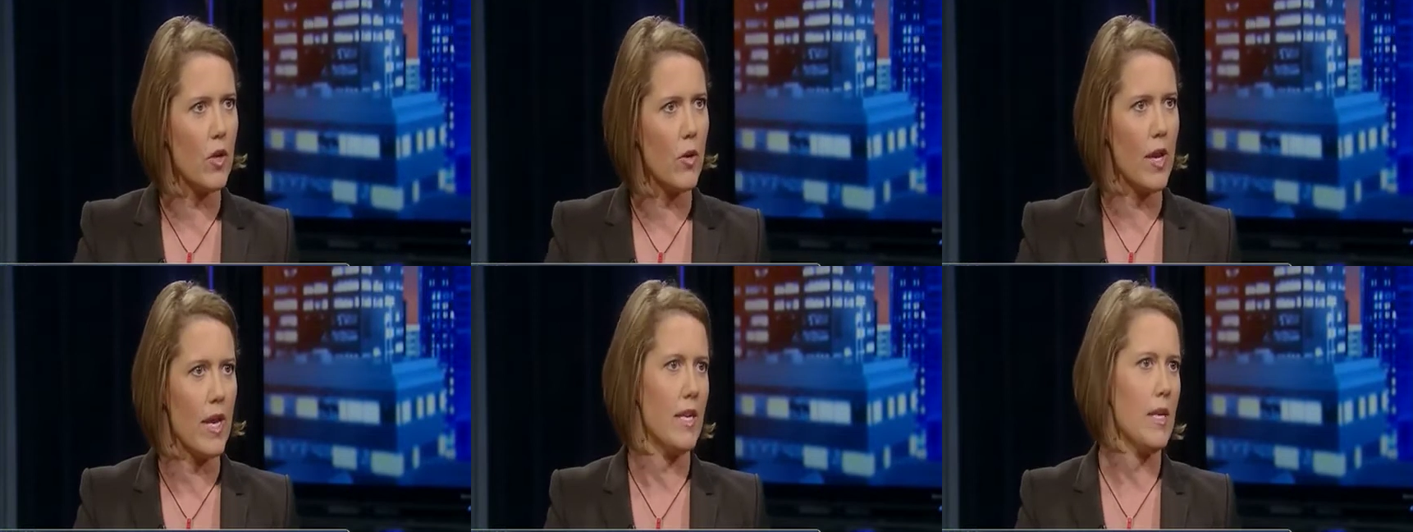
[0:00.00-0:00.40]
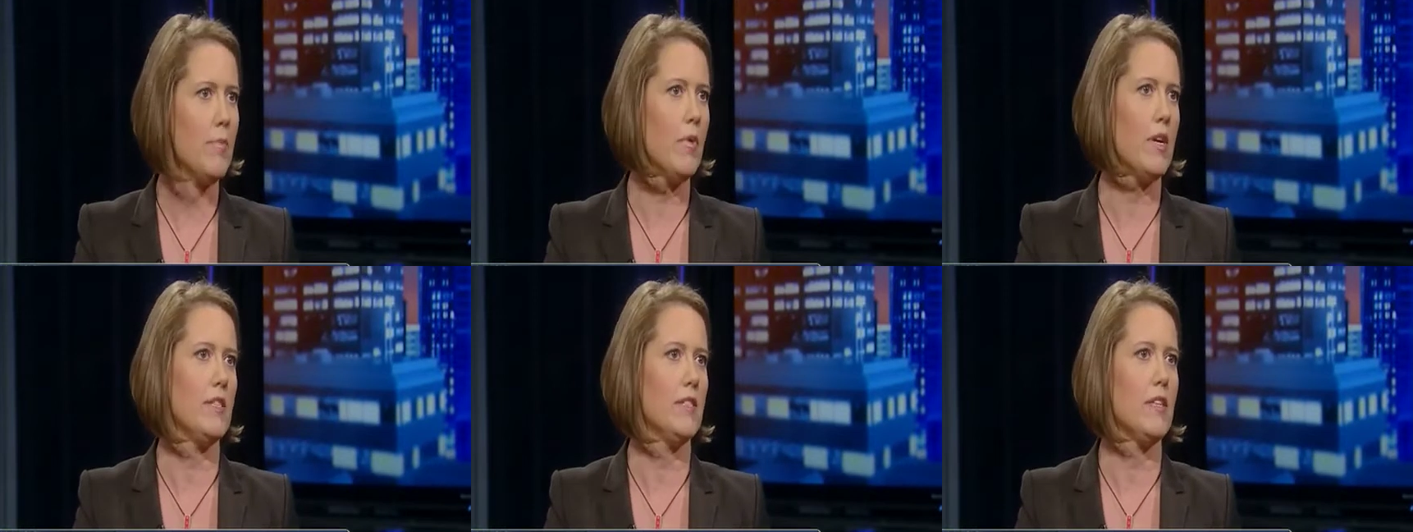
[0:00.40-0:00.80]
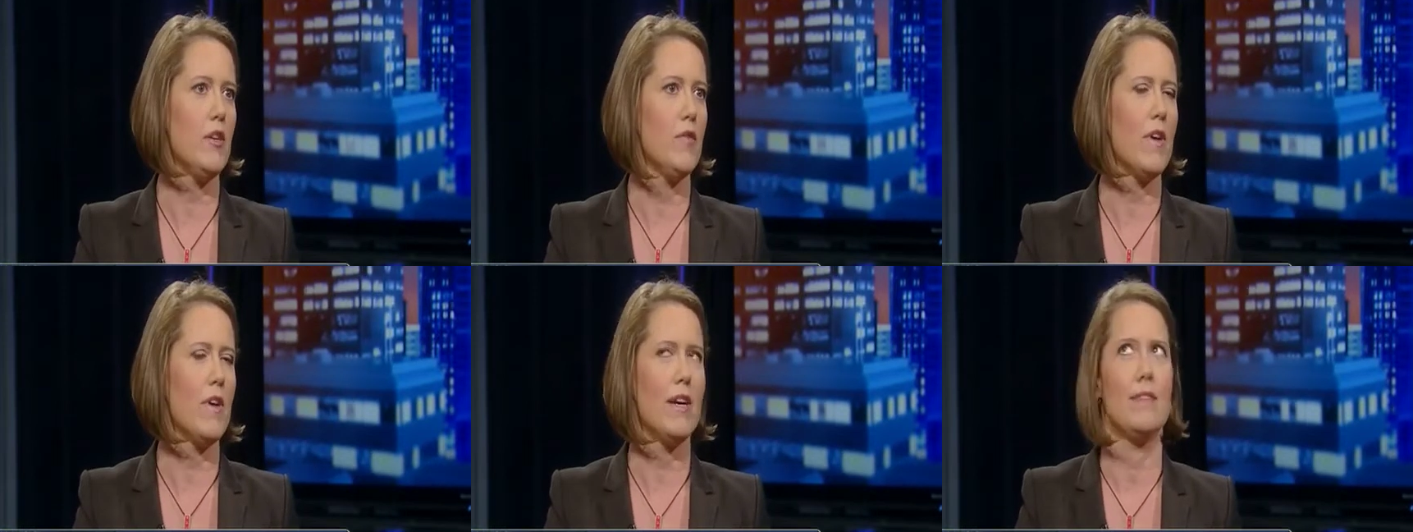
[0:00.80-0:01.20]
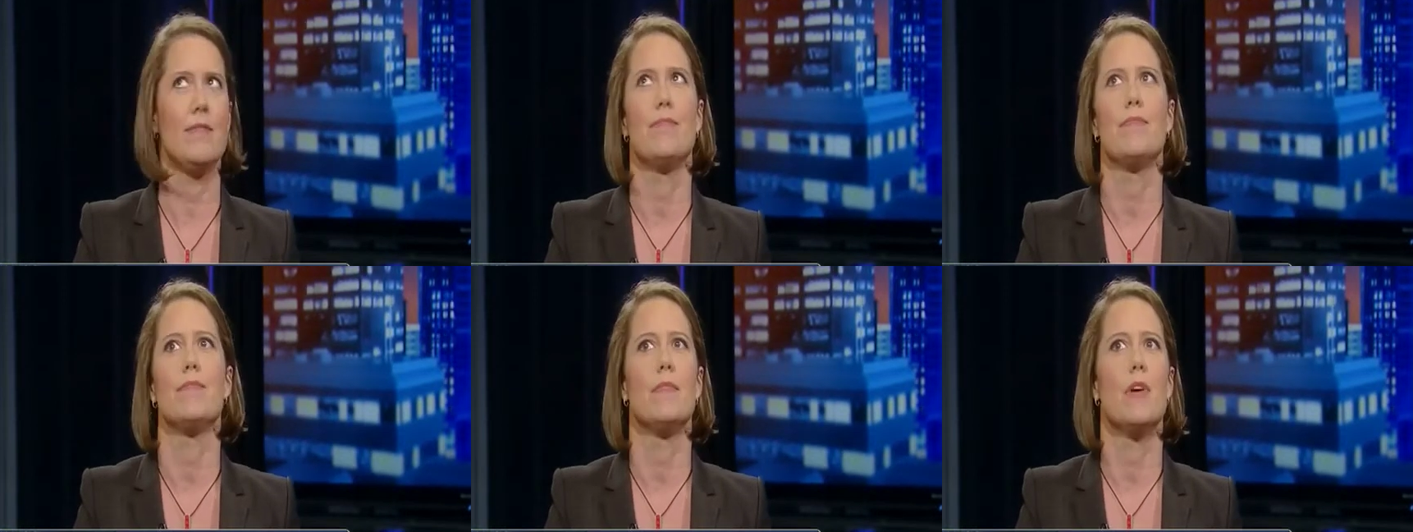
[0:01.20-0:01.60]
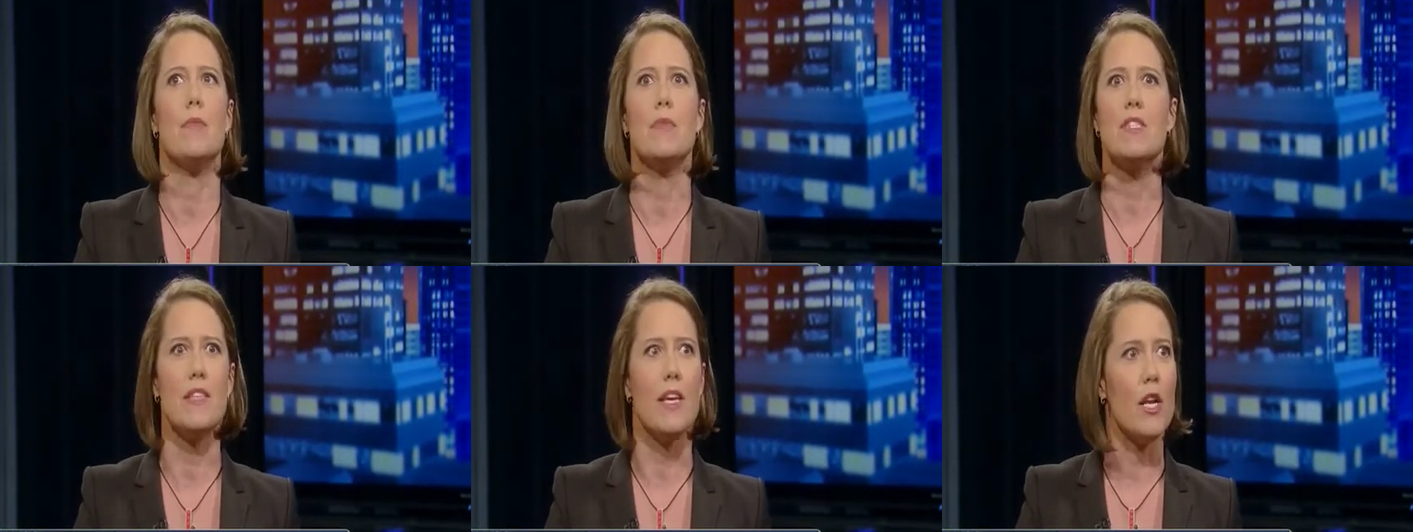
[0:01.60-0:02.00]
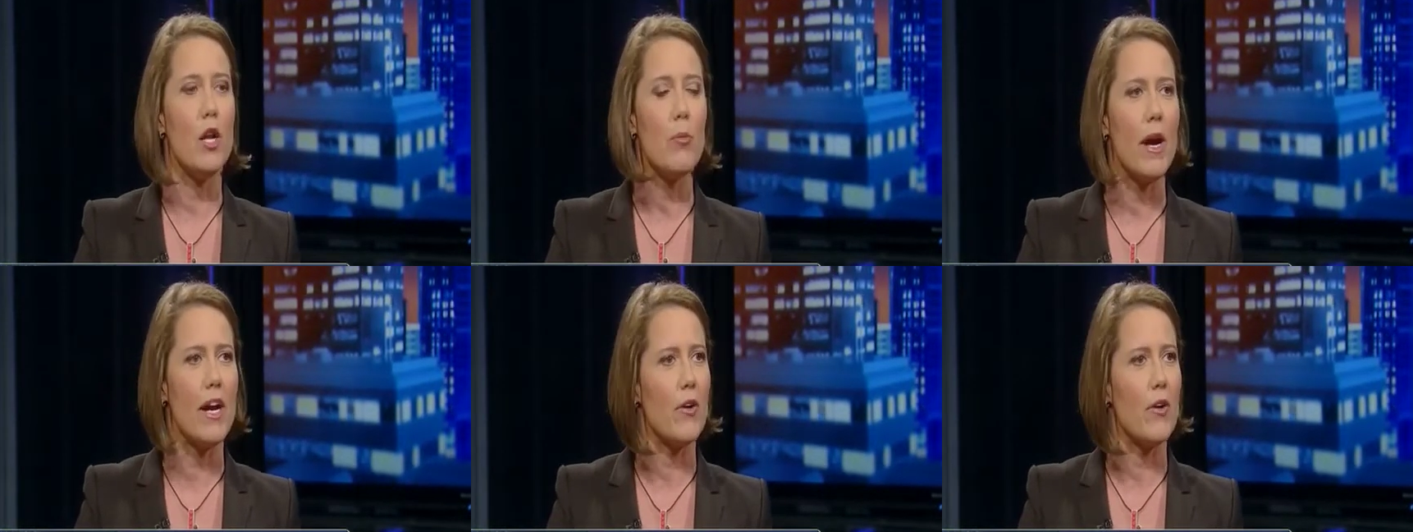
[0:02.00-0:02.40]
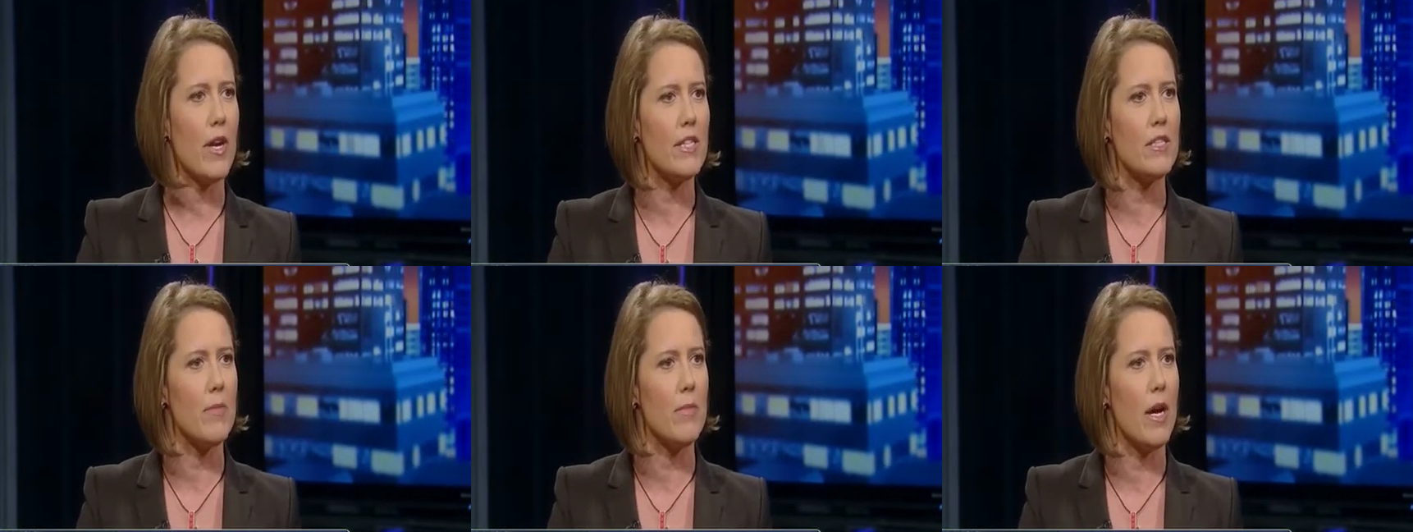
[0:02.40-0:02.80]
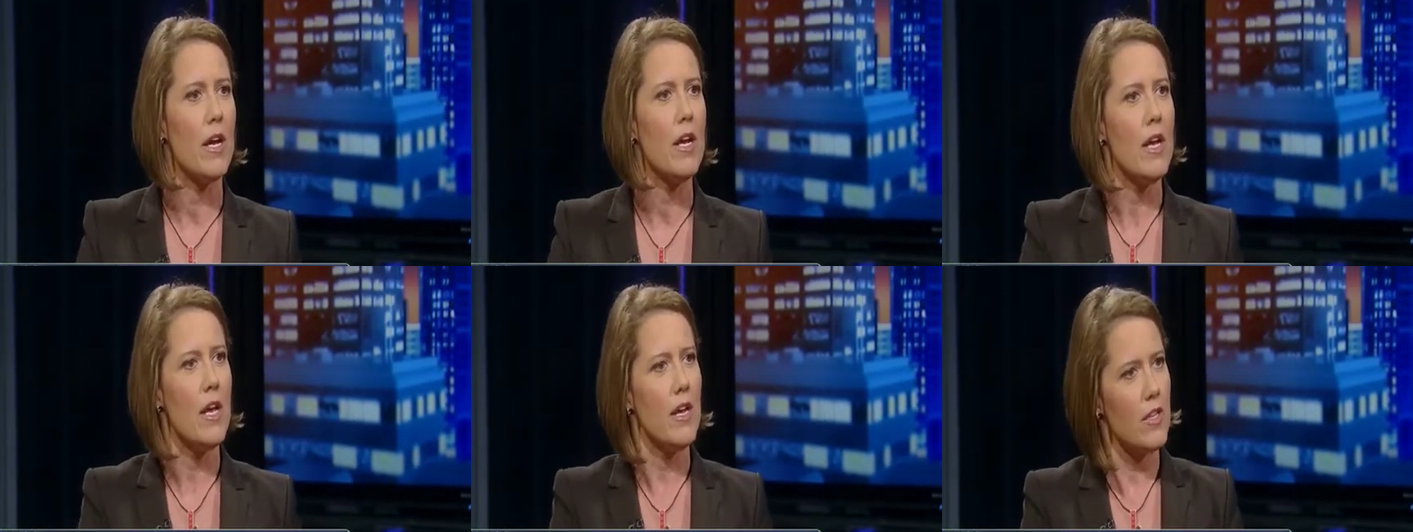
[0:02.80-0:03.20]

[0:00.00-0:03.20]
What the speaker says: So any place that you've got a mosquito bite or eczema,